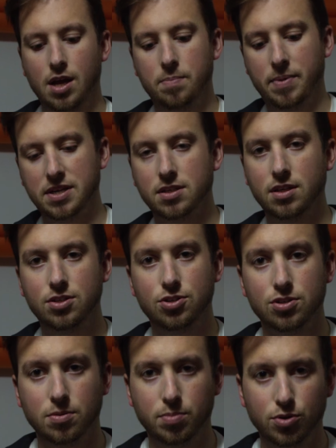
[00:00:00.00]
It basically is
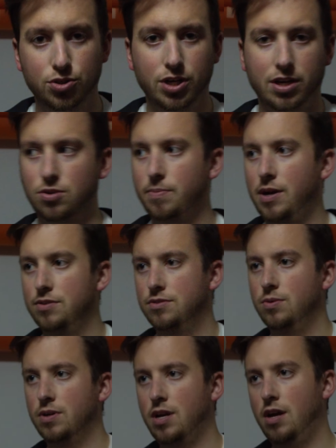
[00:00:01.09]
just a projector mount,
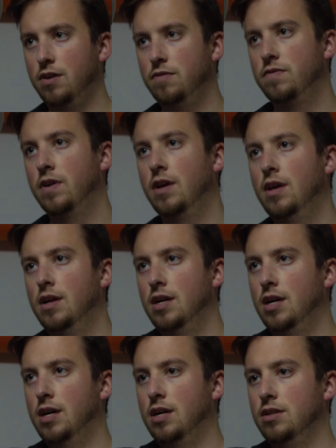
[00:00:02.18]
so it kind of
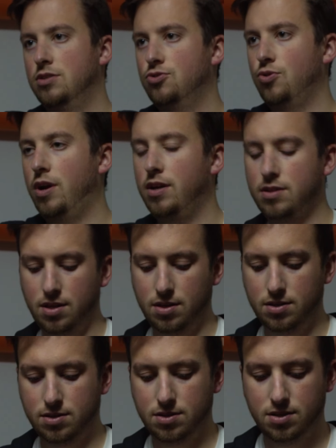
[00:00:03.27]
uh,
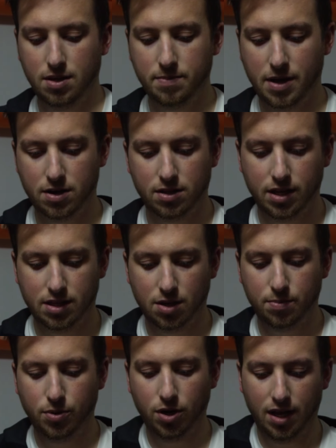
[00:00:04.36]
strengthens the amount of light they
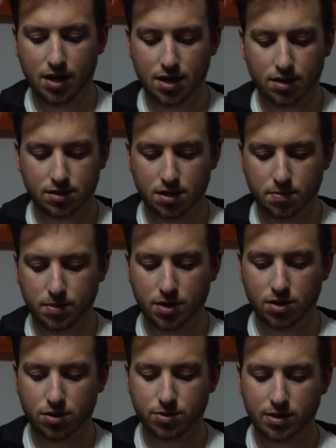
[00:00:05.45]
put in it, but it
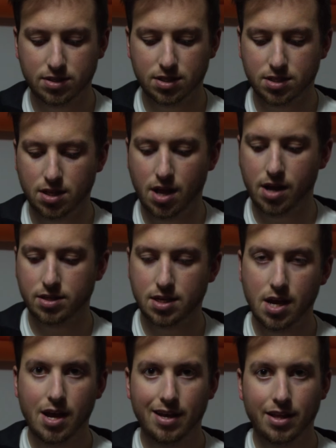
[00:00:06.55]
also has a slot
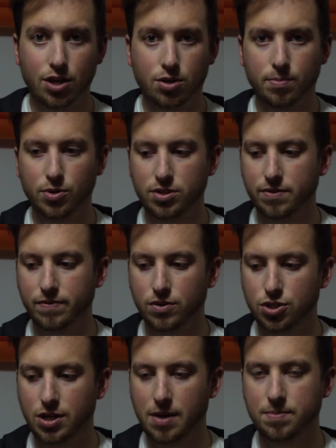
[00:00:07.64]
that you can put different
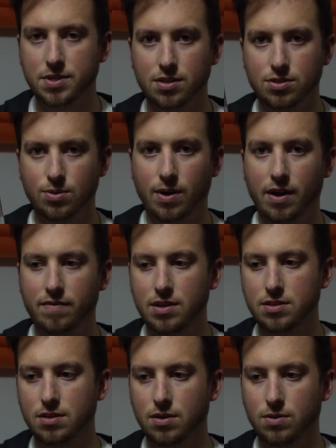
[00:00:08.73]
shapes in. So I have
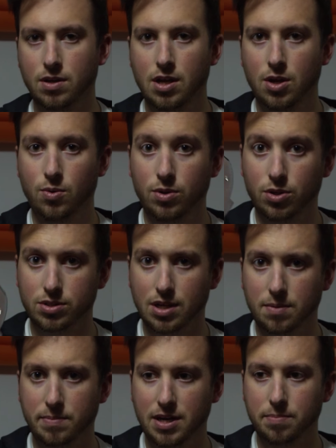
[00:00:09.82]
these little, what looks
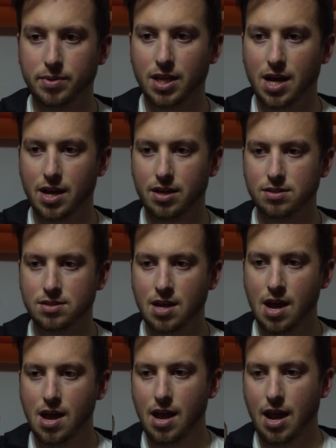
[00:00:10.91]
like mini blinds,
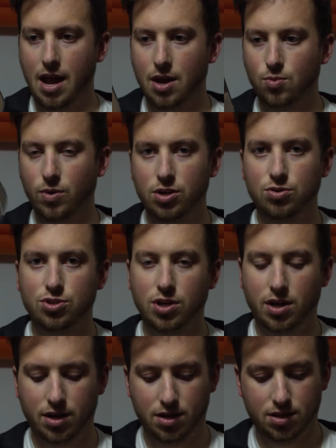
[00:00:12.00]
and when you
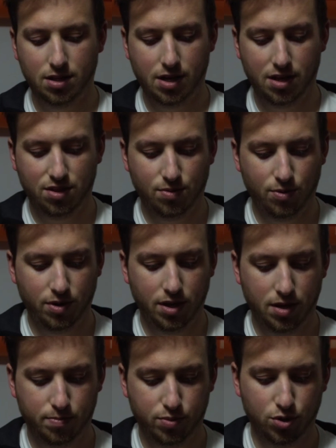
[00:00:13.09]
shine light through it,
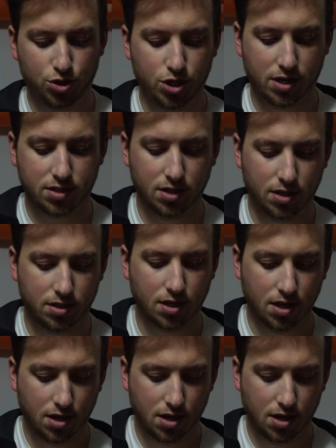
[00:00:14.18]
it projects it